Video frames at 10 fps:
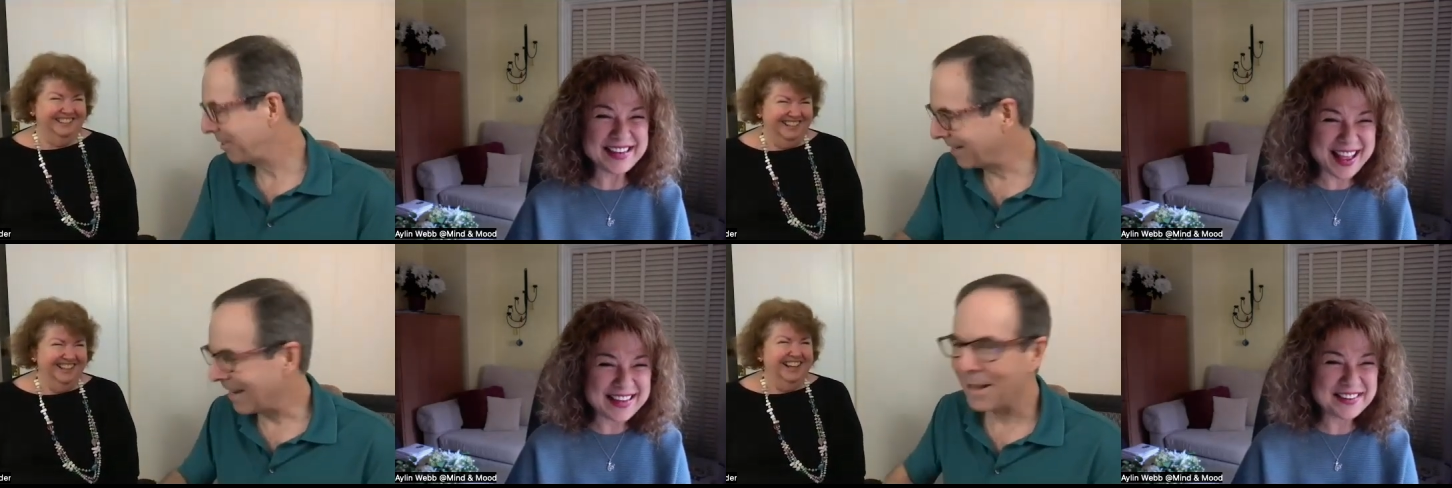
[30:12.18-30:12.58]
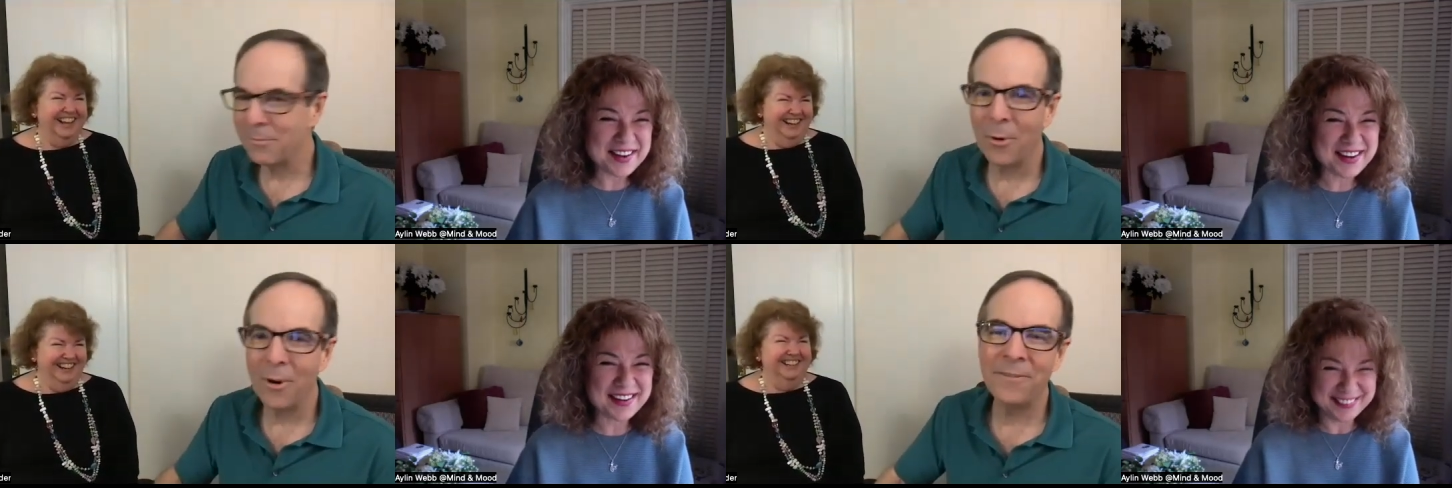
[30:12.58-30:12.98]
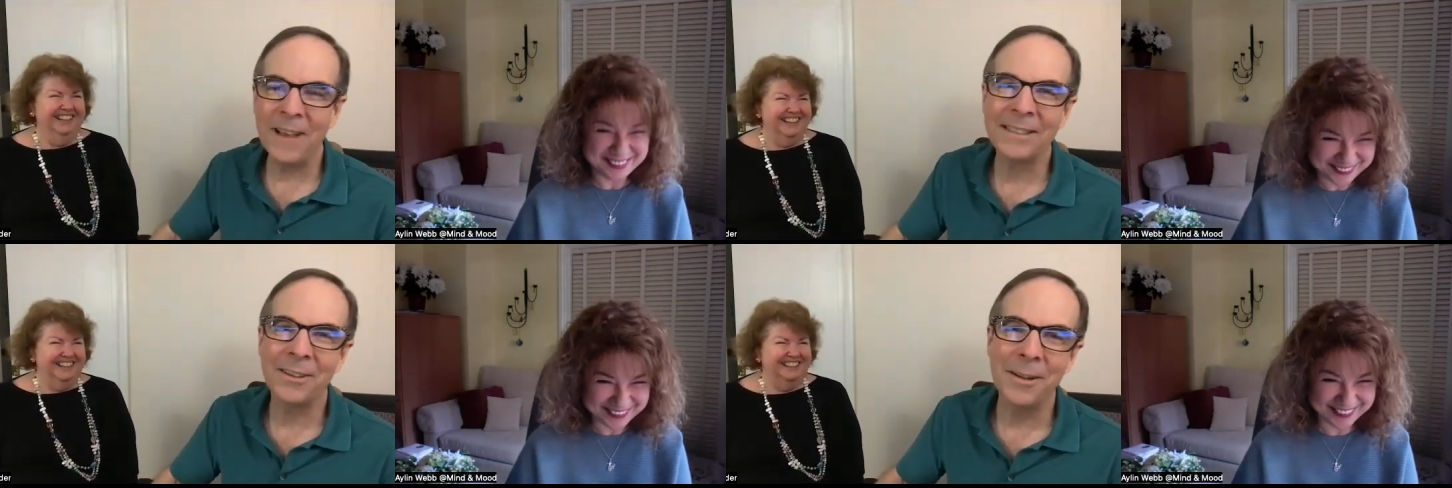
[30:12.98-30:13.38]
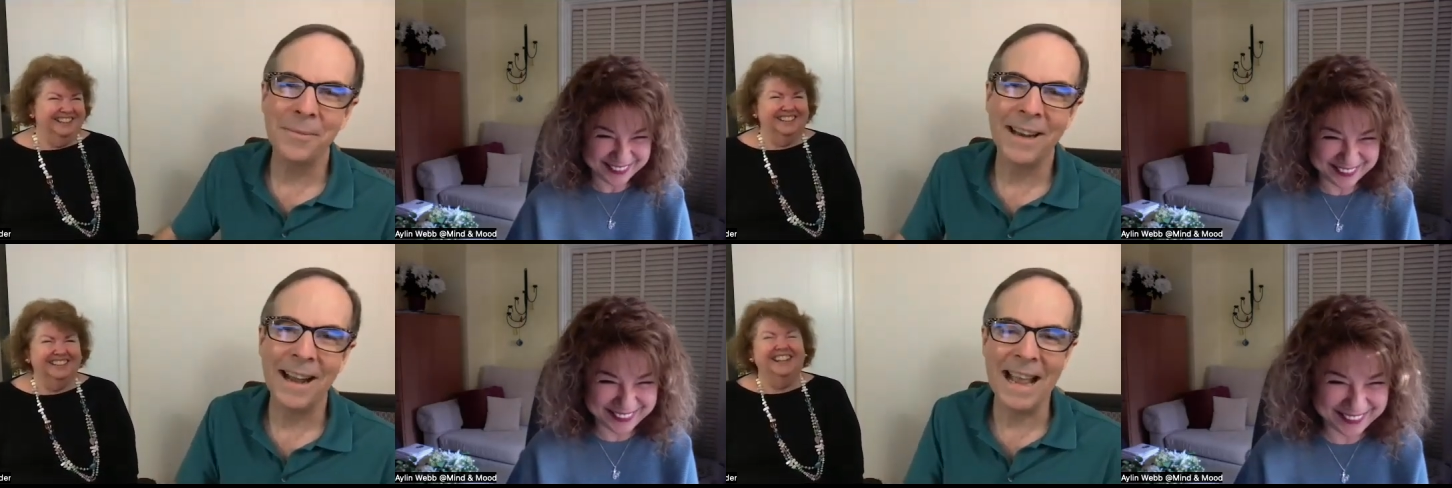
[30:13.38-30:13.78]
Speaker 1: She'd had more effect on him than
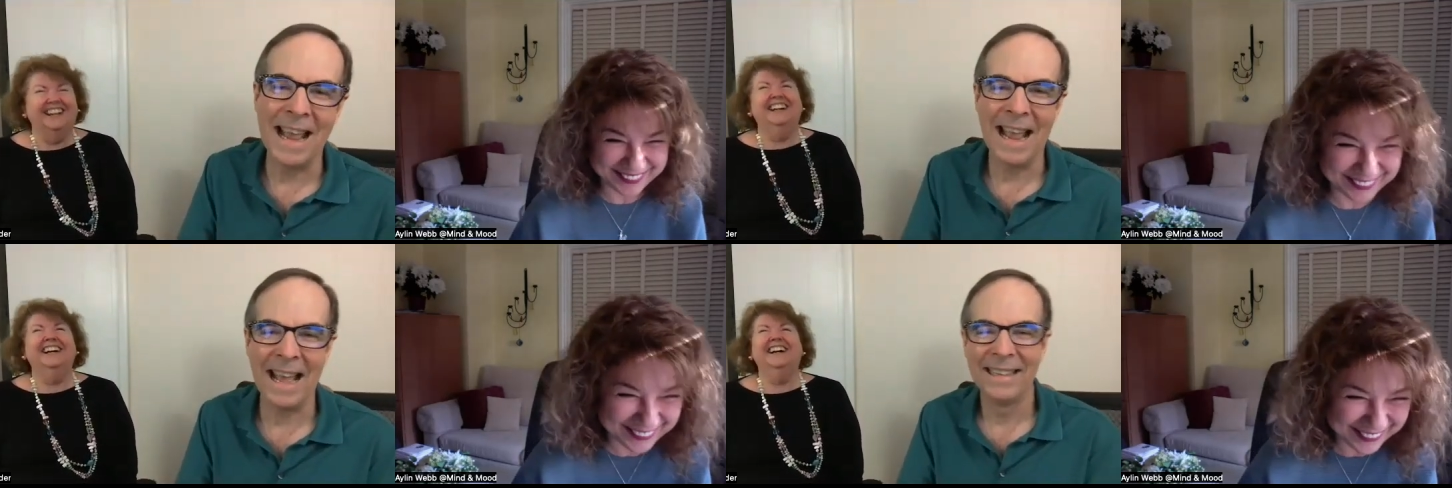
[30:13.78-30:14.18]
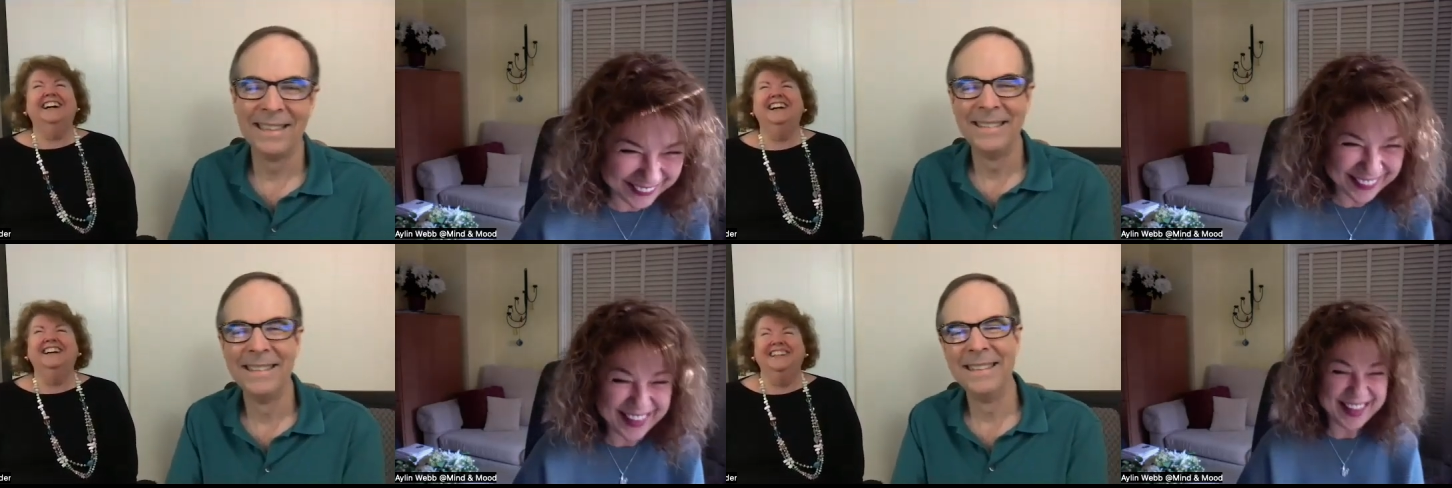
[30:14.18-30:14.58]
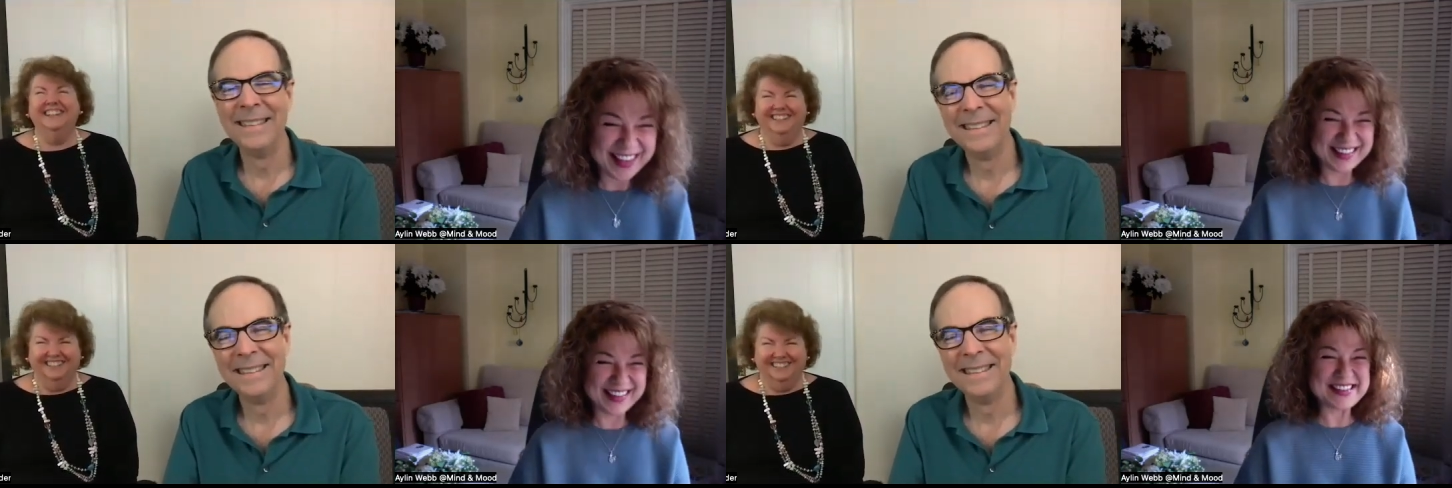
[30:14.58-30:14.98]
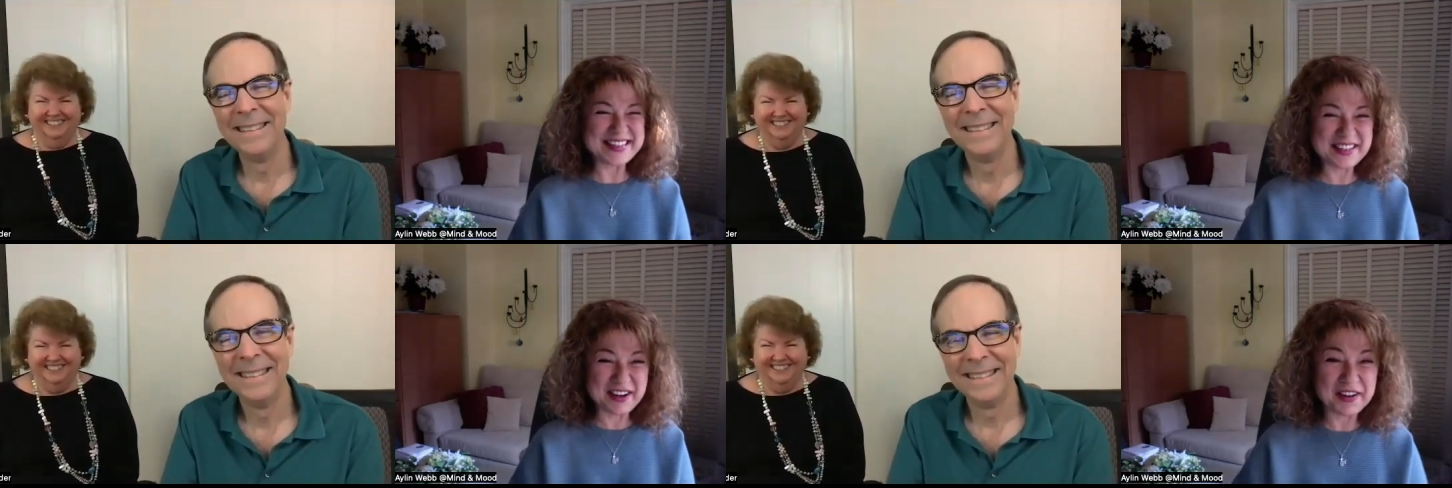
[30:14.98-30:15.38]
I had.
Speaker 2: I
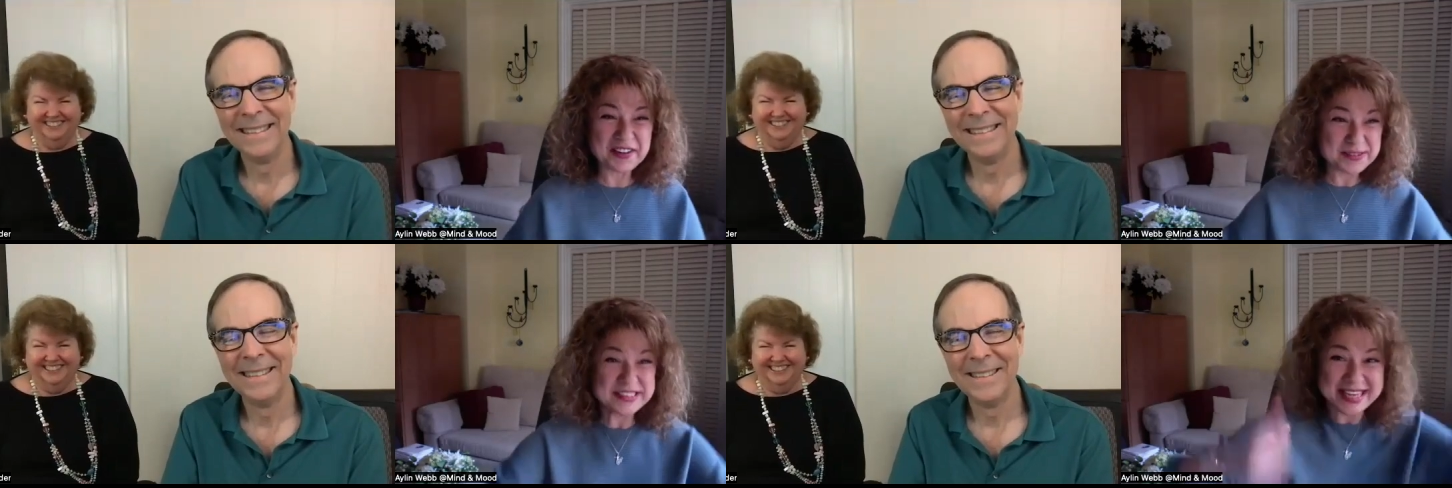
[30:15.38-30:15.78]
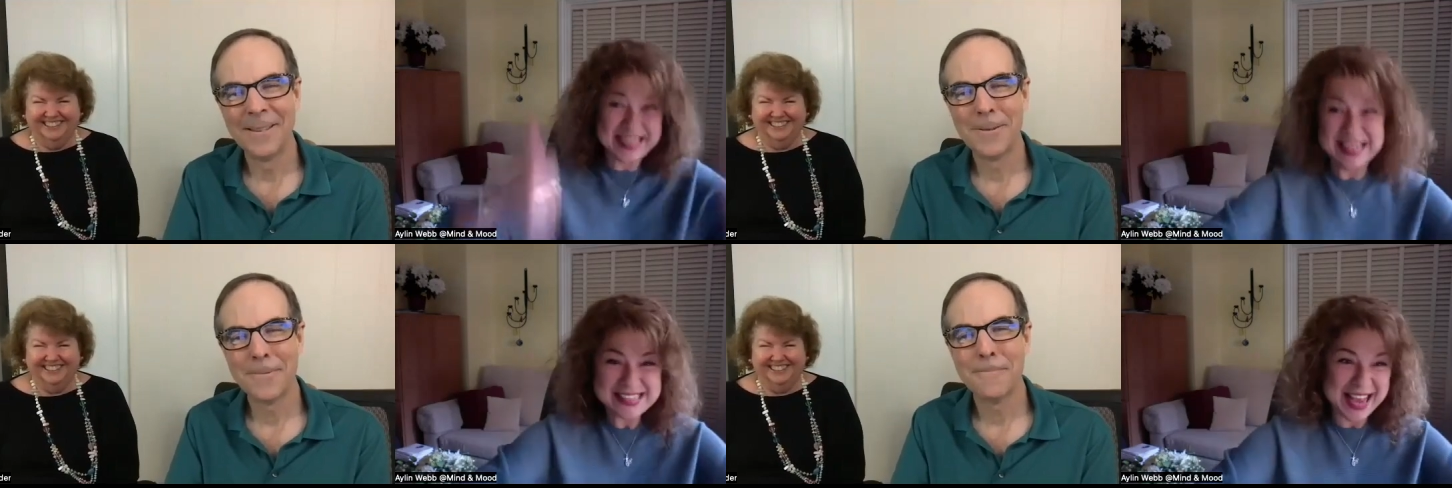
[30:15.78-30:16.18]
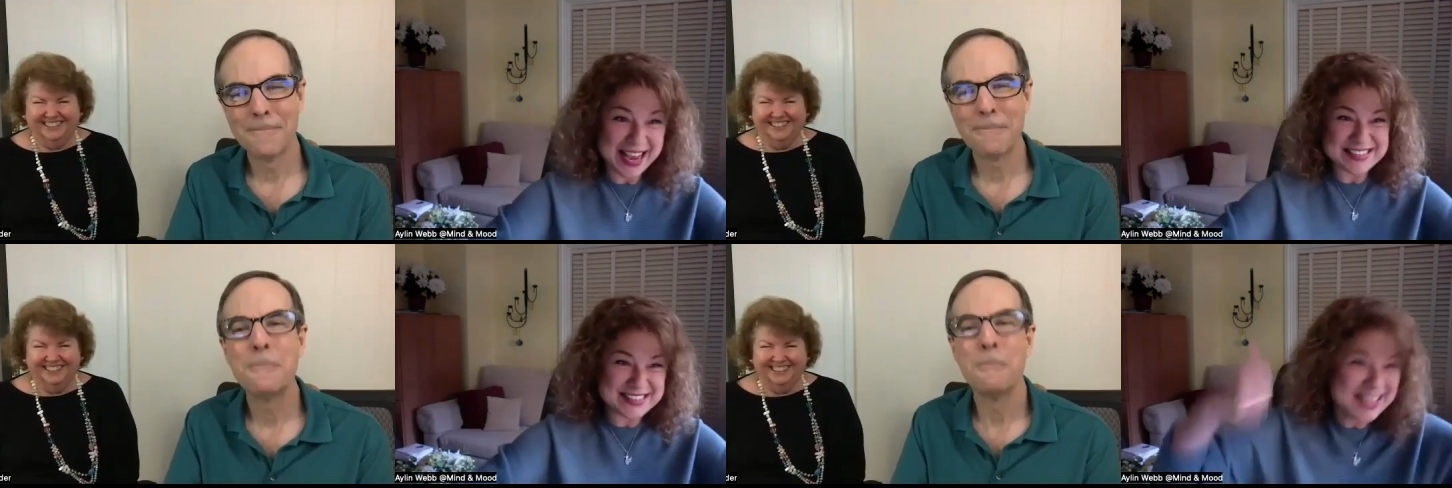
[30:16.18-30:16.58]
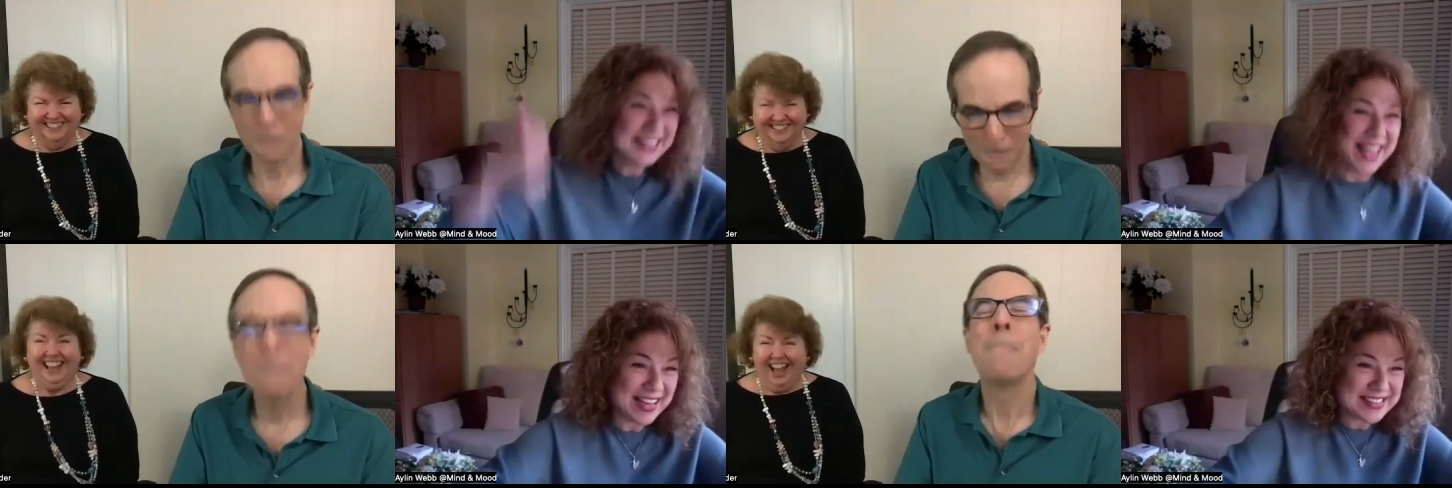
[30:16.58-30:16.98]
think Connie was like, yes, Yes.